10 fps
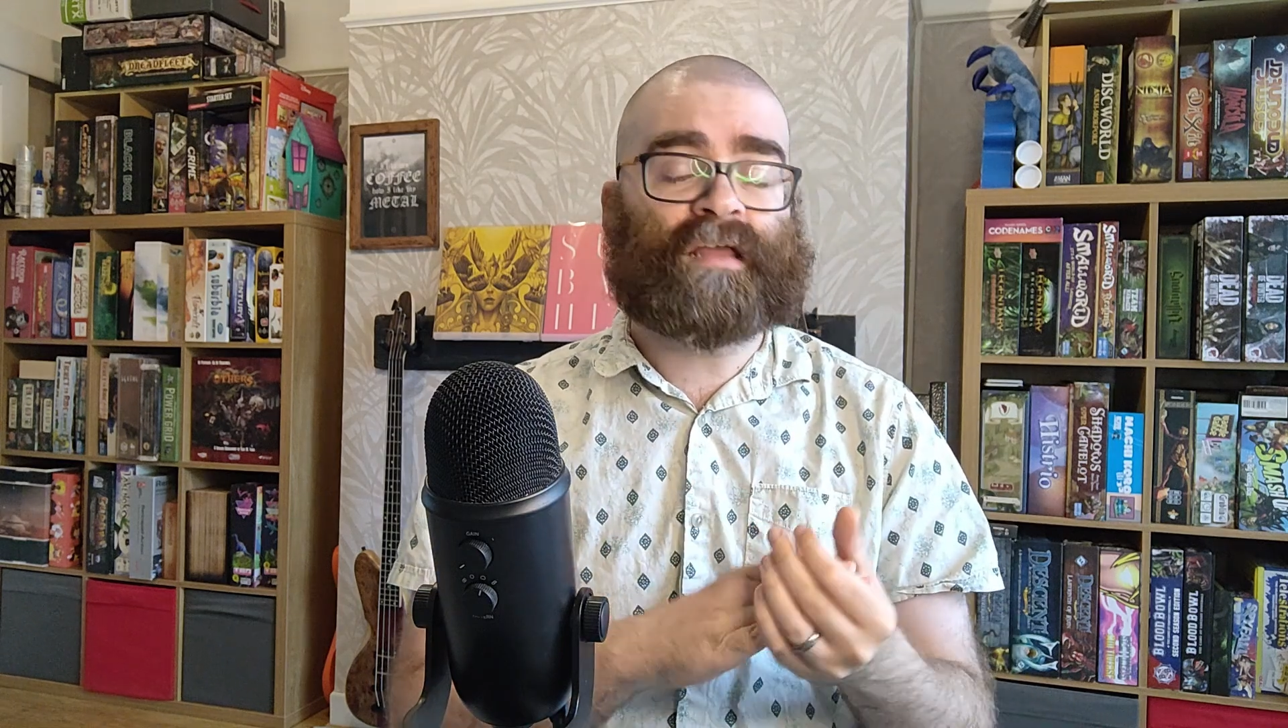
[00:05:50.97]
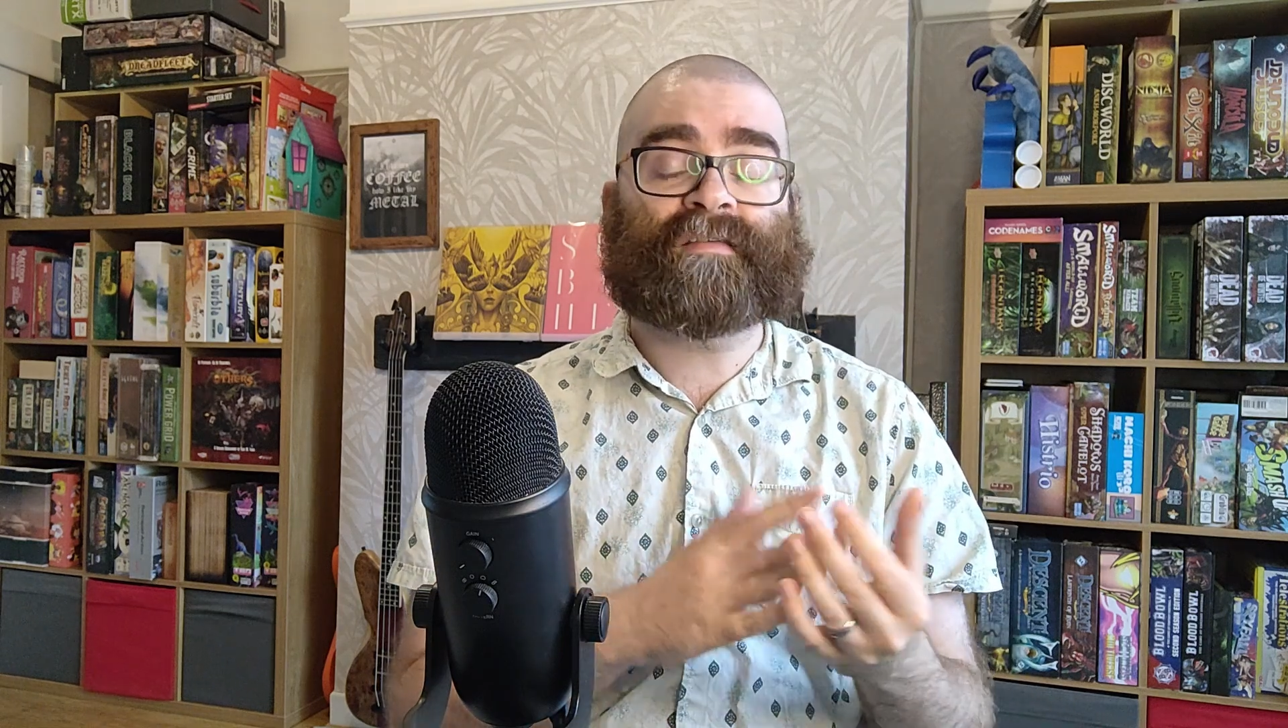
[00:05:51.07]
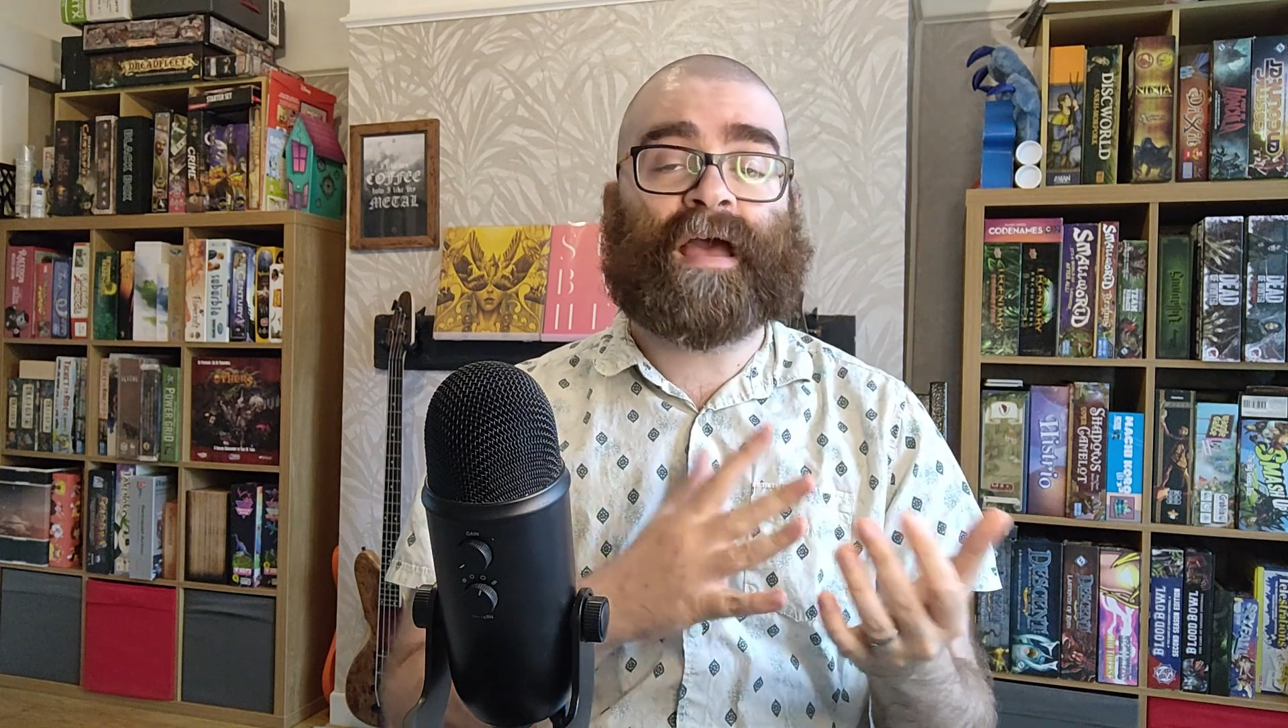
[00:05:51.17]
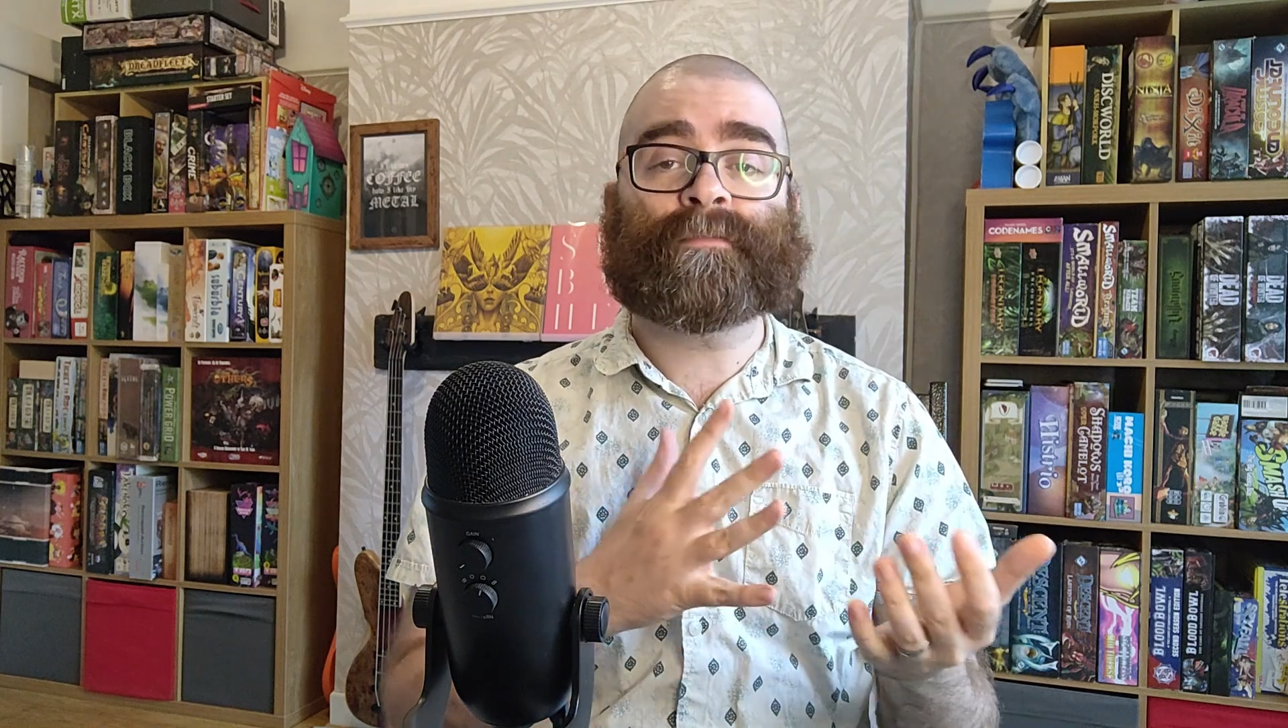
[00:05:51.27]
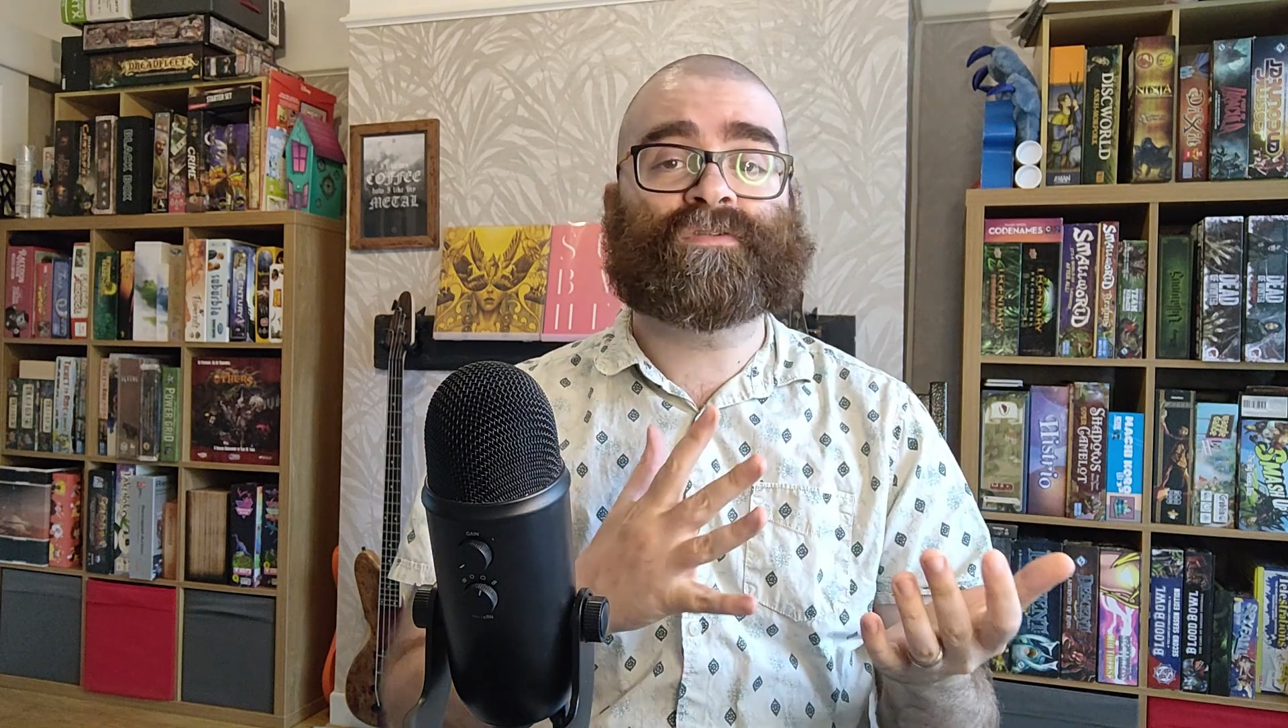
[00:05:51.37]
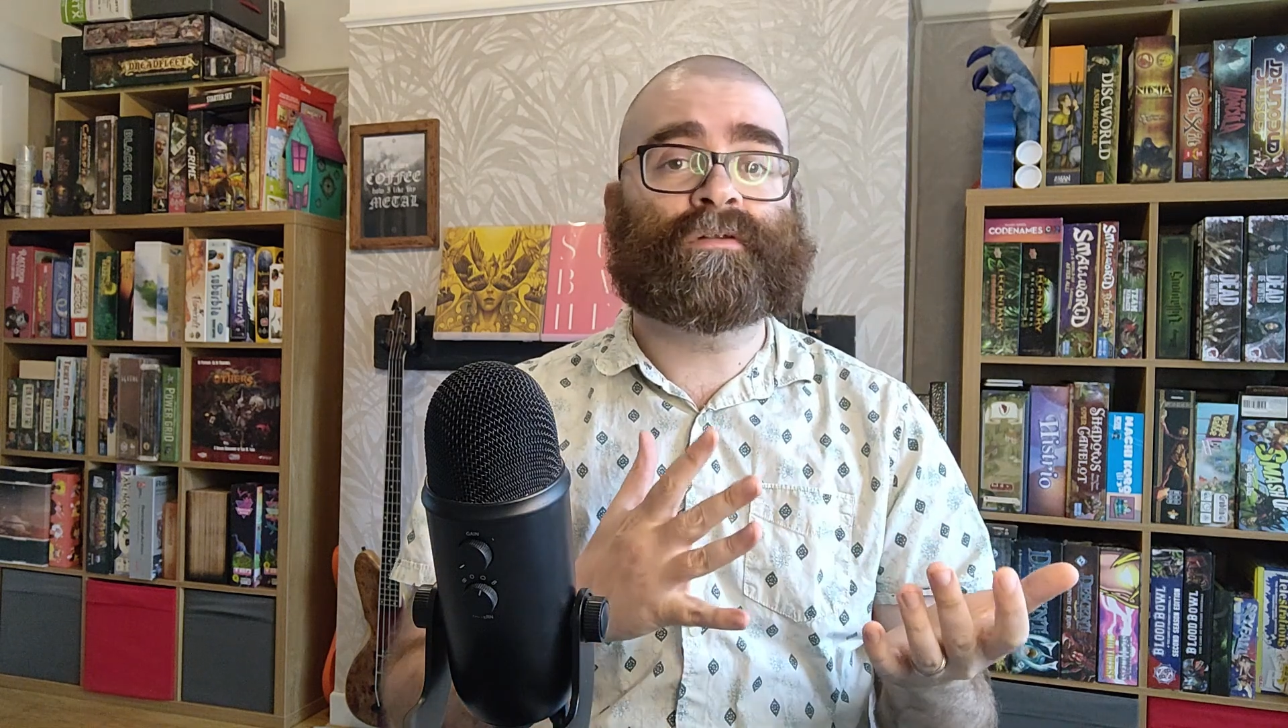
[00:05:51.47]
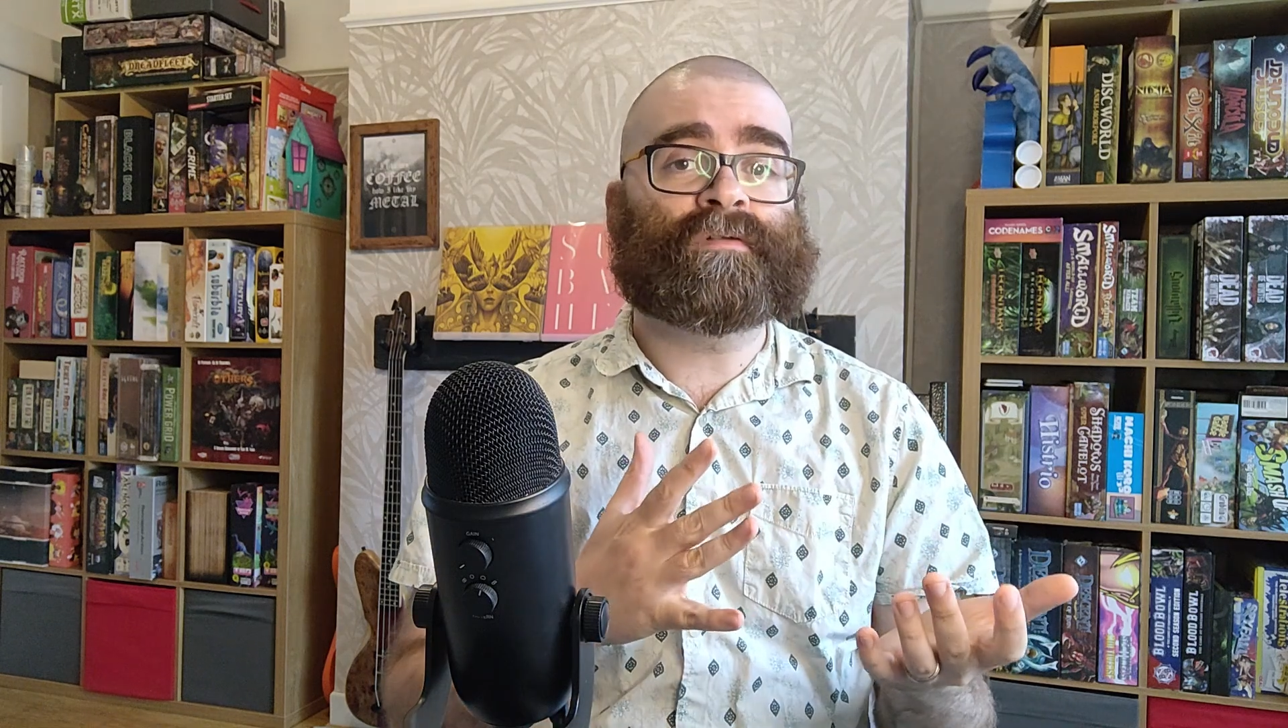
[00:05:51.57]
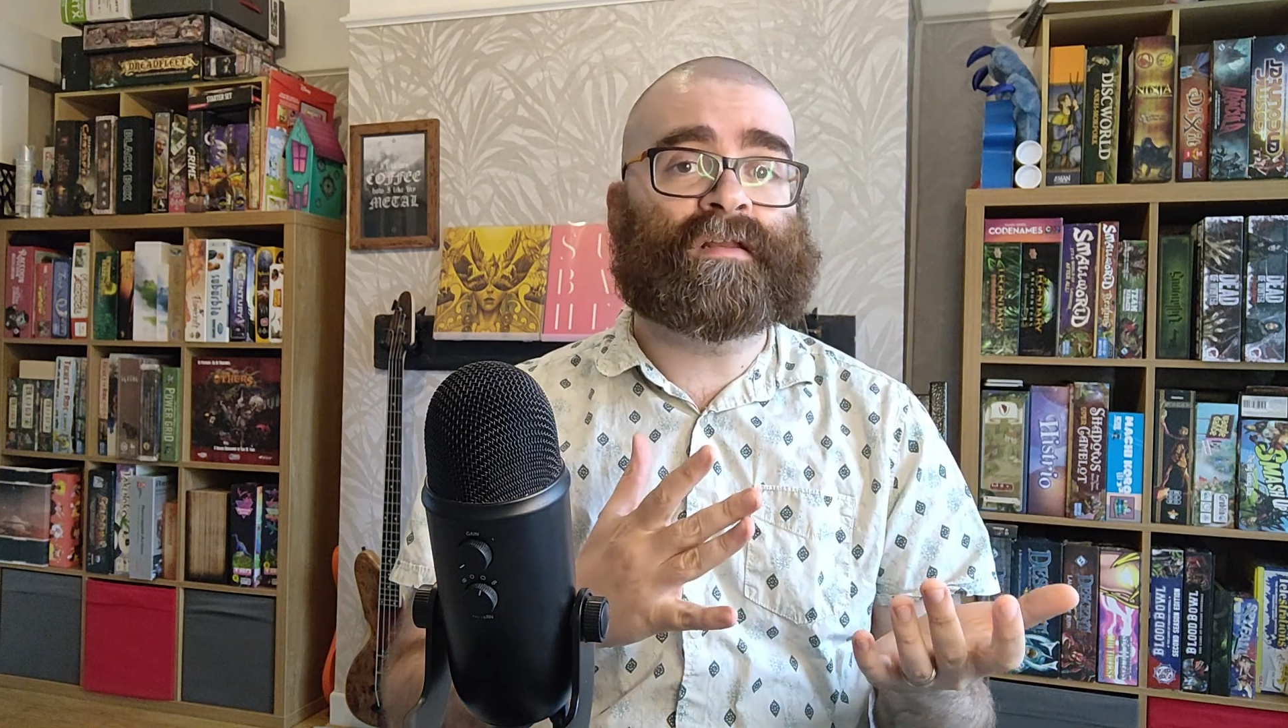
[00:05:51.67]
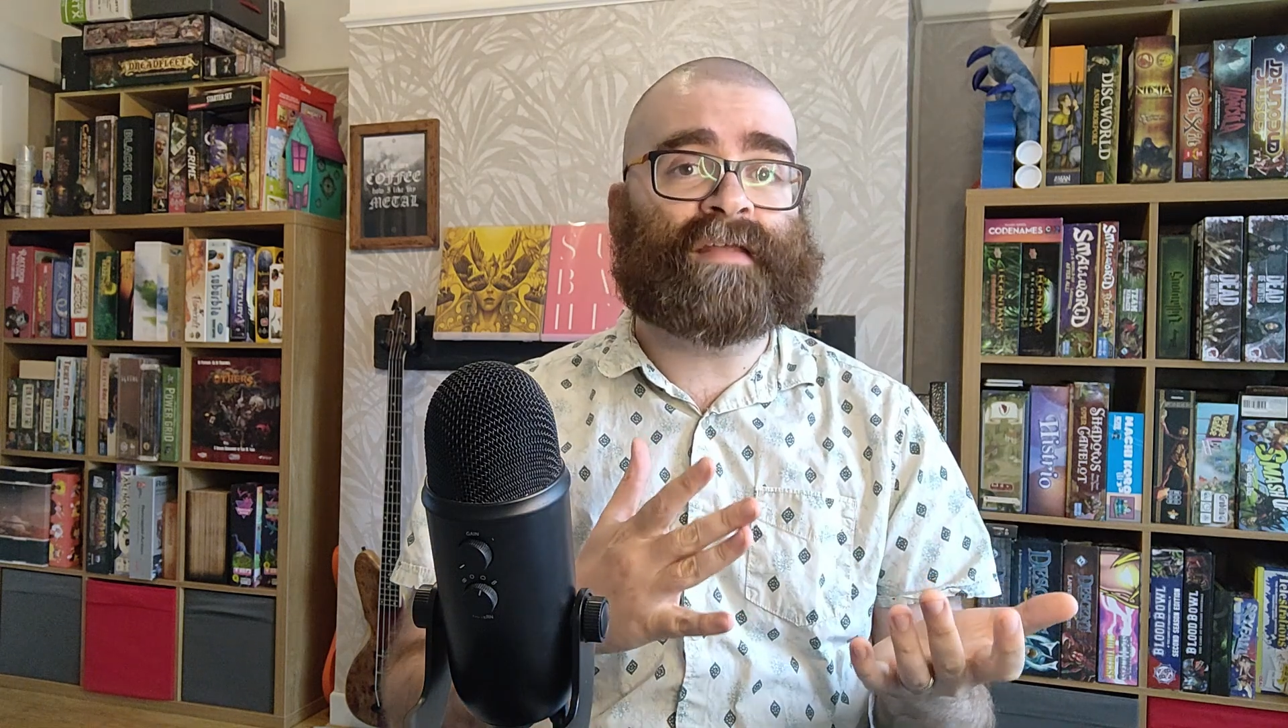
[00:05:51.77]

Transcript: It's absolutely